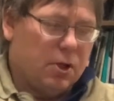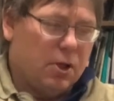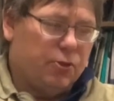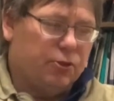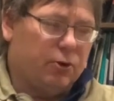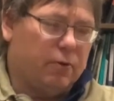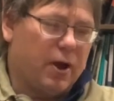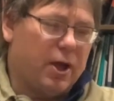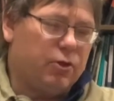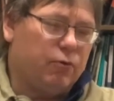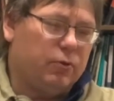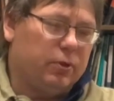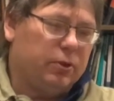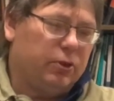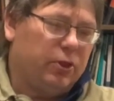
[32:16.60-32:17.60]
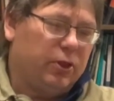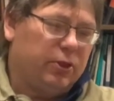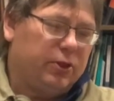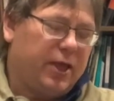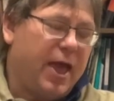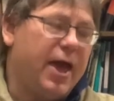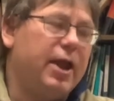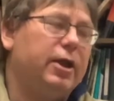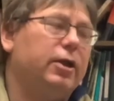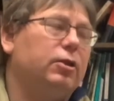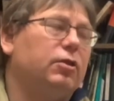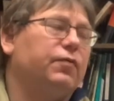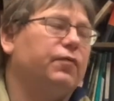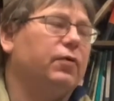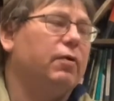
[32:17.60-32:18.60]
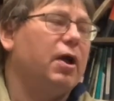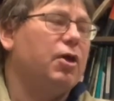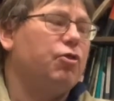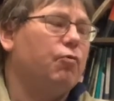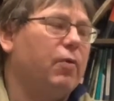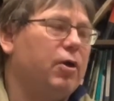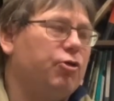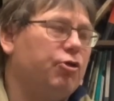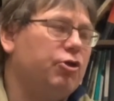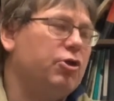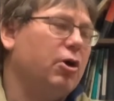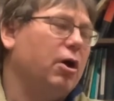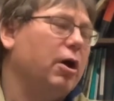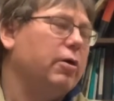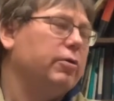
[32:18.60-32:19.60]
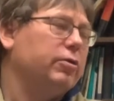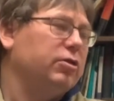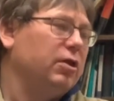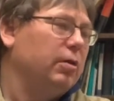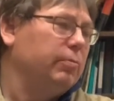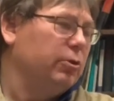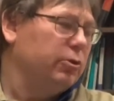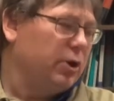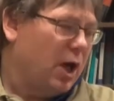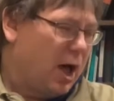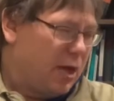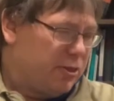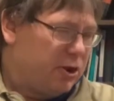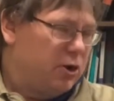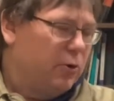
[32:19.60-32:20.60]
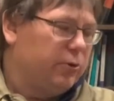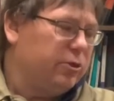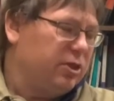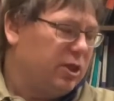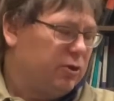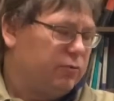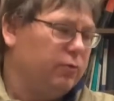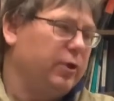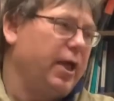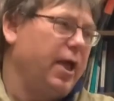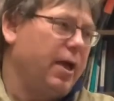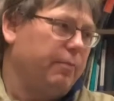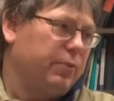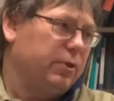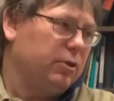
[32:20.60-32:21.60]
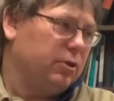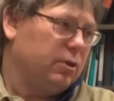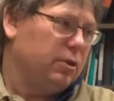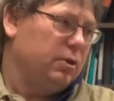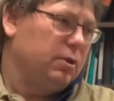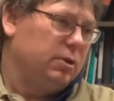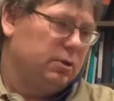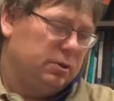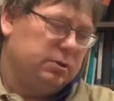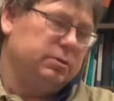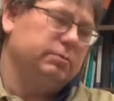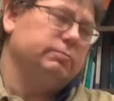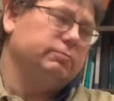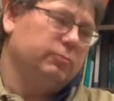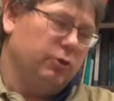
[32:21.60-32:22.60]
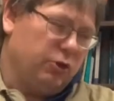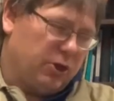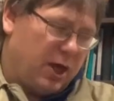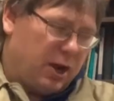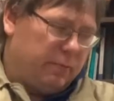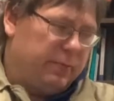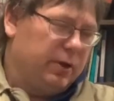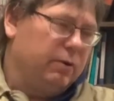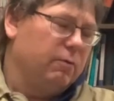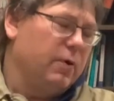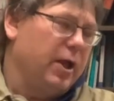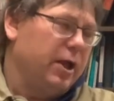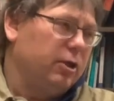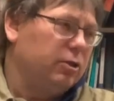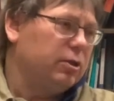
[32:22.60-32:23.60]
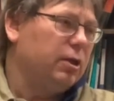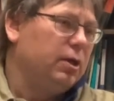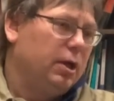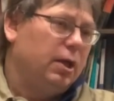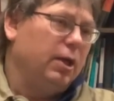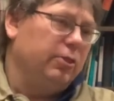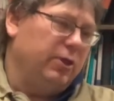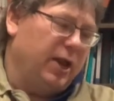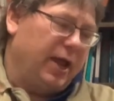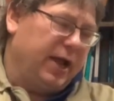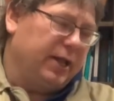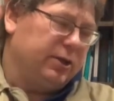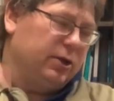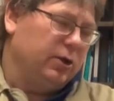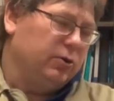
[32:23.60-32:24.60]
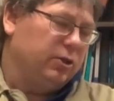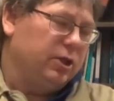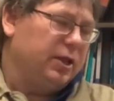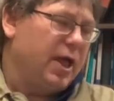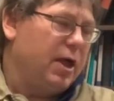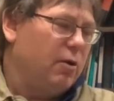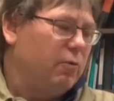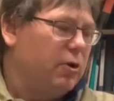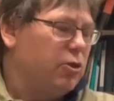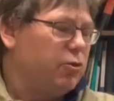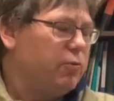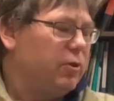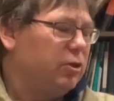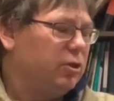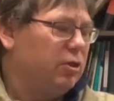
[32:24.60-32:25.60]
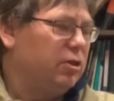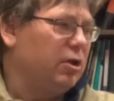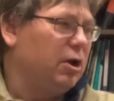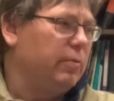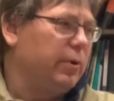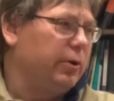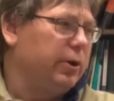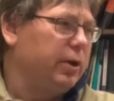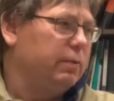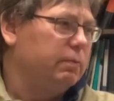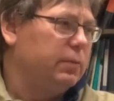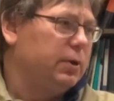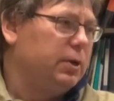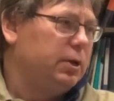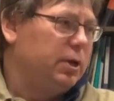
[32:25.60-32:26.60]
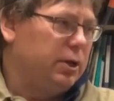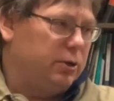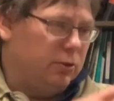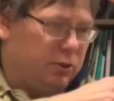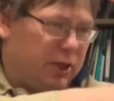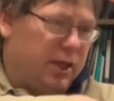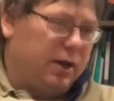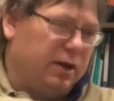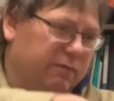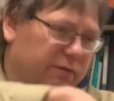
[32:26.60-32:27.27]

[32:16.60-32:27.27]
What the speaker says: the candidates for graduation are assembled on the North Central campus, which got a big raise. And then I got to go sit down and watch the rest of the ceremony until the end of